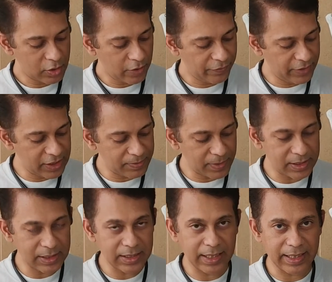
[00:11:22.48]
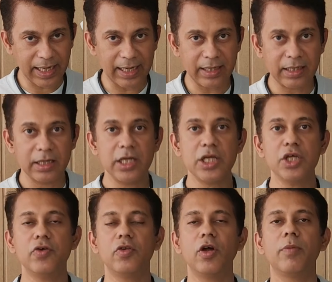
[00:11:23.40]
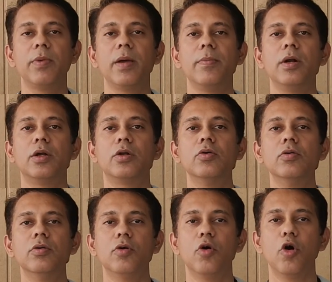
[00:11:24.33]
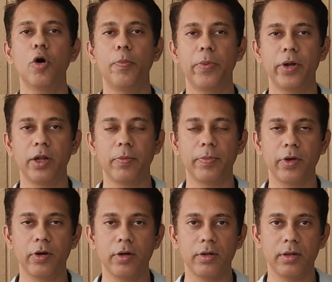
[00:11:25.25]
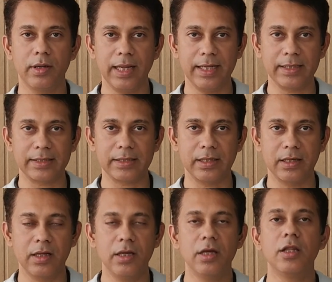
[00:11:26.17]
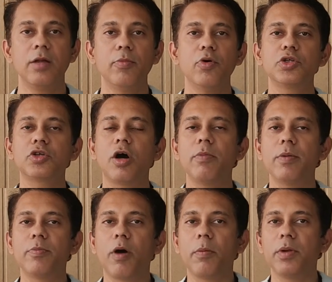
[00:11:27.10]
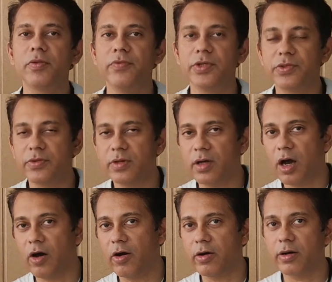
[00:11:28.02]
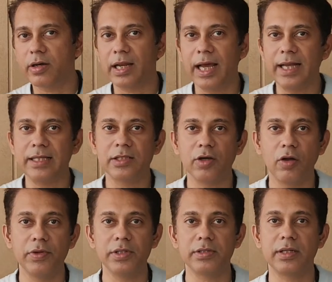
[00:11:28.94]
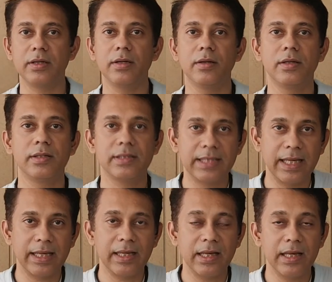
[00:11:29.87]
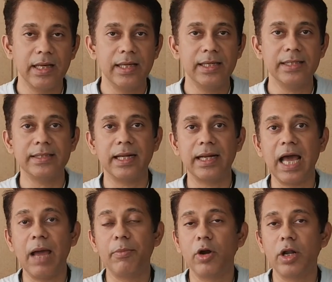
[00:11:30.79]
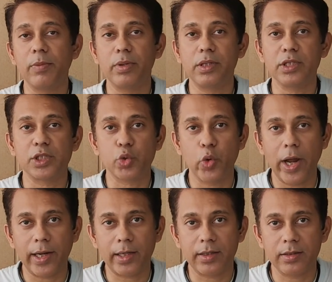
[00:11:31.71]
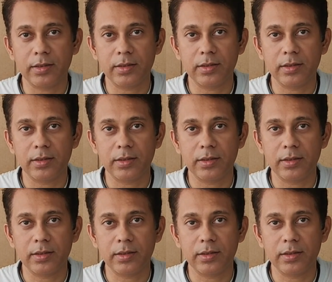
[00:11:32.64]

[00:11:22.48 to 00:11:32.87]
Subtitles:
So if these muscles are tight, you will not be able to open up your legs. The most common problem which our clients always say is that I am not able to squat,